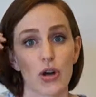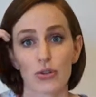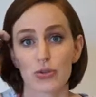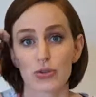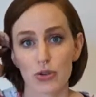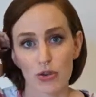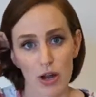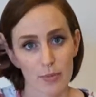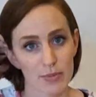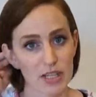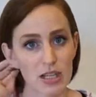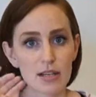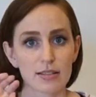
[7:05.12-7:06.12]
those crumbs
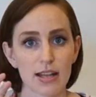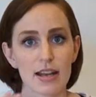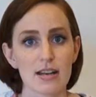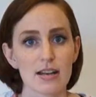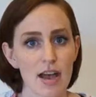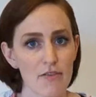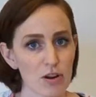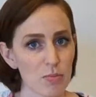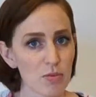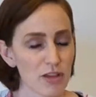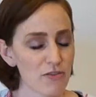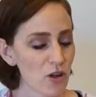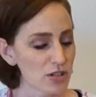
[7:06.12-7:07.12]
and things that inevitably
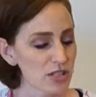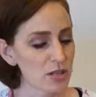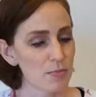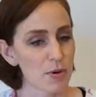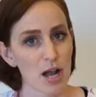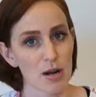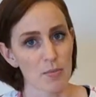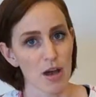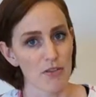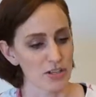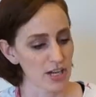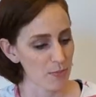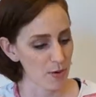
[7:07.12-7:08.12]
fall to the bottom of a
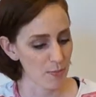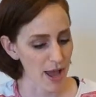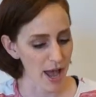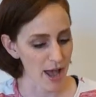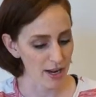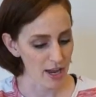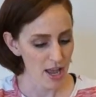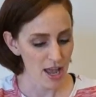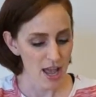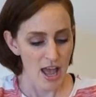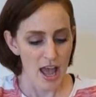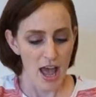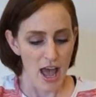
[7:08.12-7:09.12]
diaper bag.
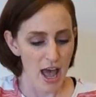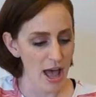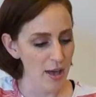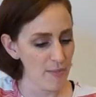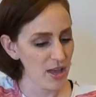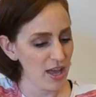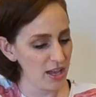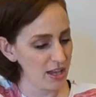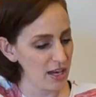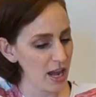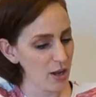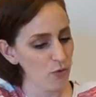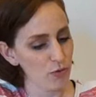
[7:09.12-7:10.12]
And
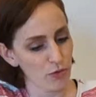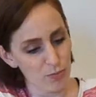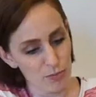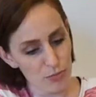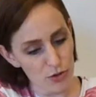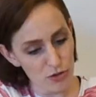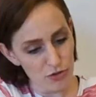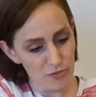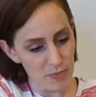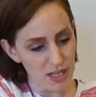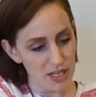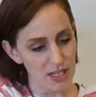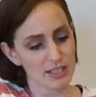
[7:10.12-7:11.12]
I will remove my
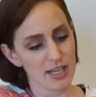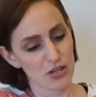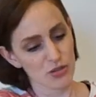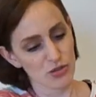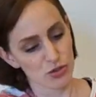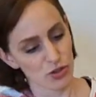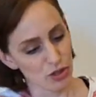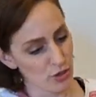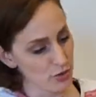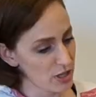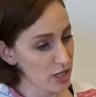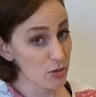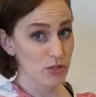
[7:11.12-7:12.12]
kids' extra clothing, which